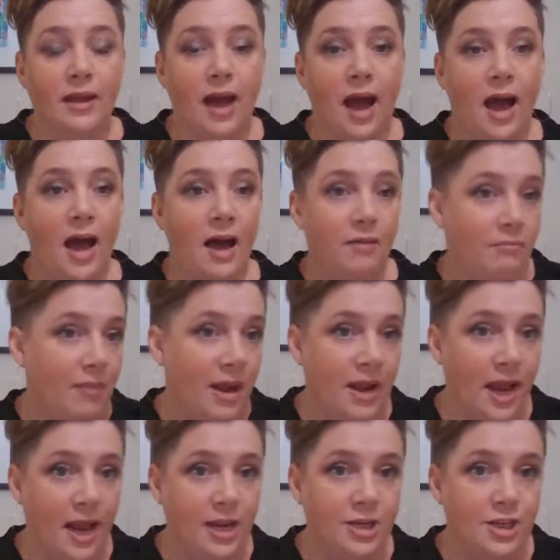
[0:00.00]
are
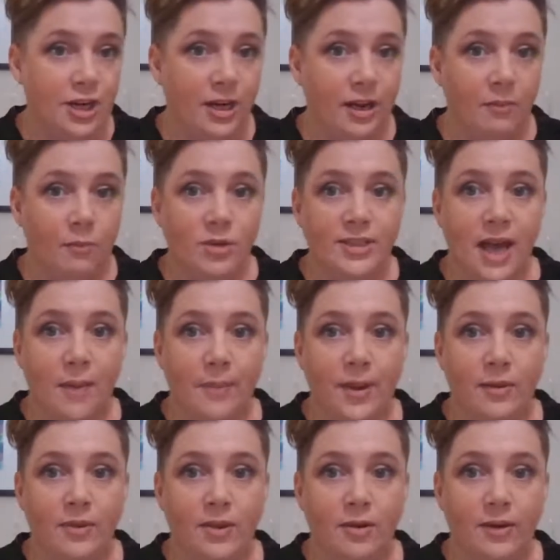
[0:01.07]
engaging and what's
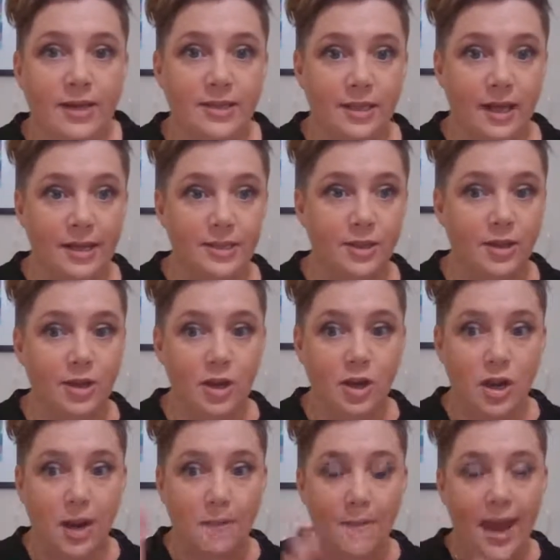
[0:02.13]
happening with your insights, so that
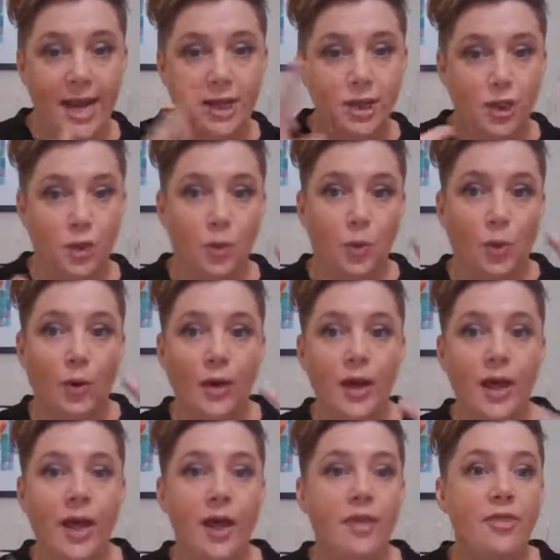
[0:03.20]
you can make sure
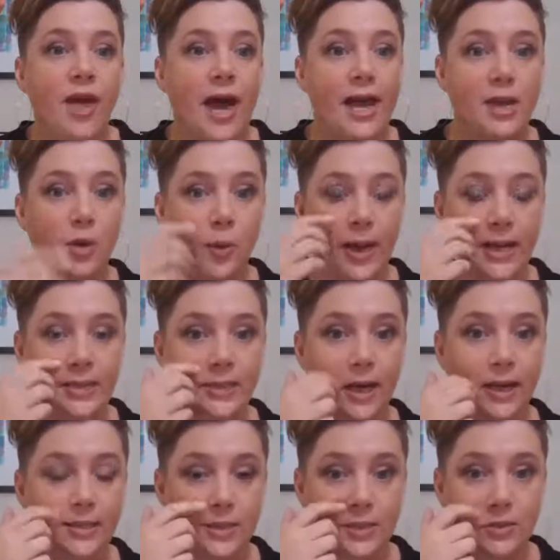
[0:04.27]
that your
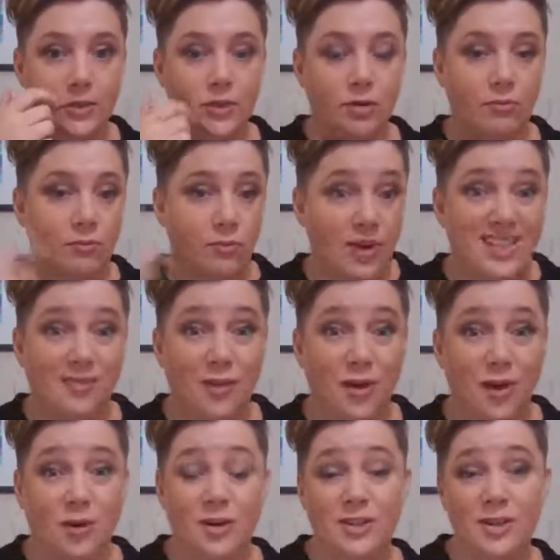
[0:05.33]
insights transfer
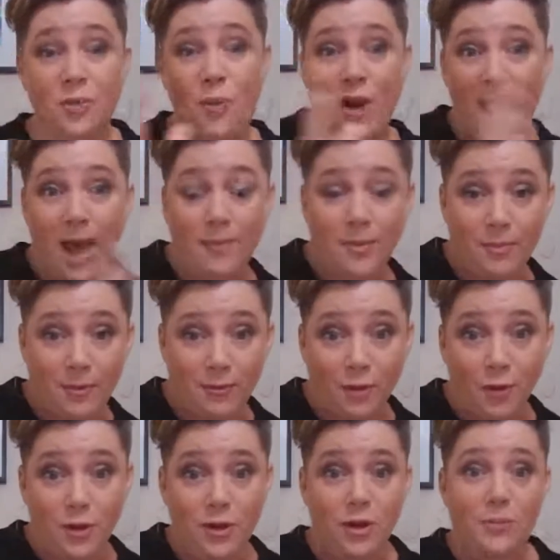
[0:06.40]
across. So what happened
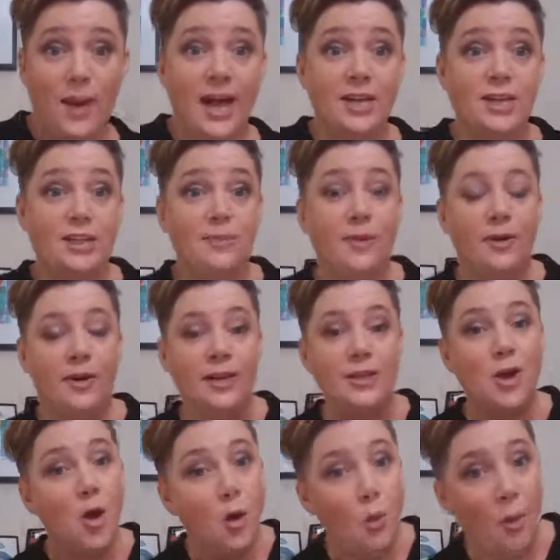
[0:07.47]
before the new page experience,
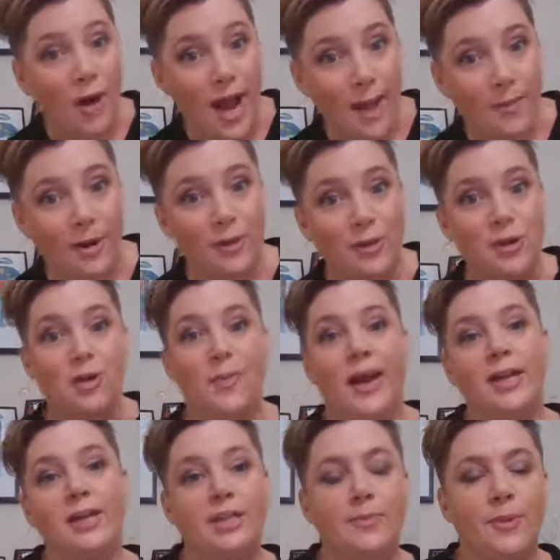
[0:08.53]
what happened on the new
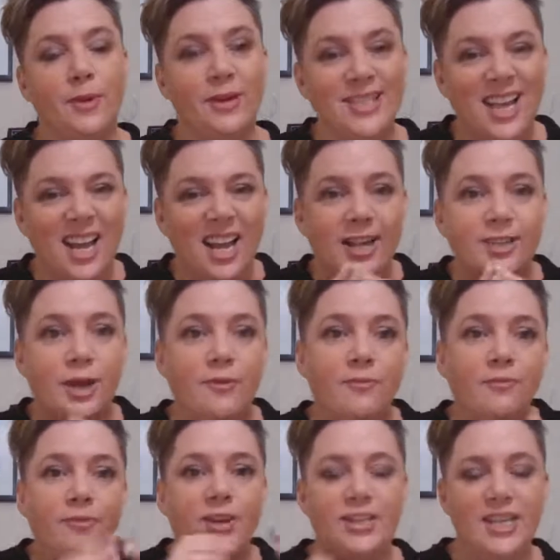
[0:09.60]
page experience. So
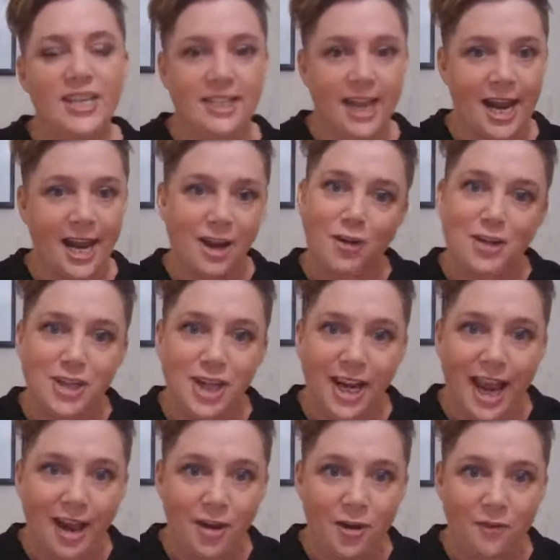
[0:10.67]
first thing today, go check
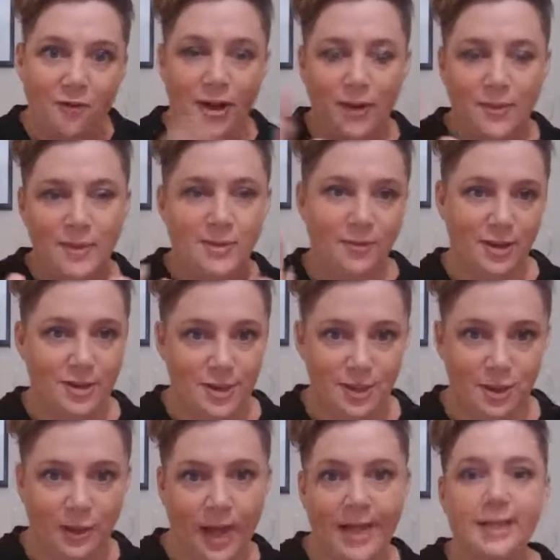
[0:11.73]
out your followers versus
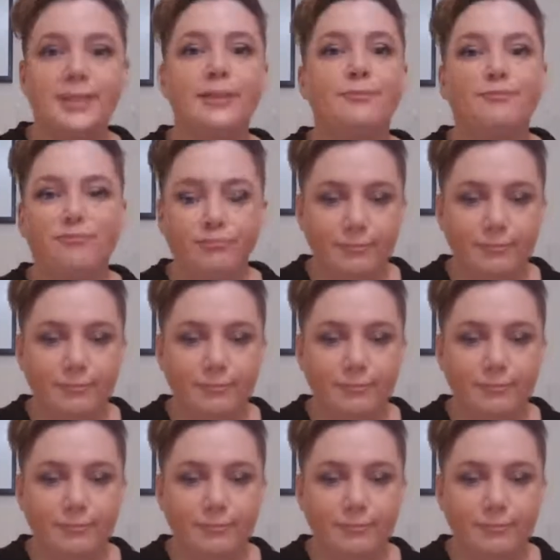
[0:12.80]
your likes.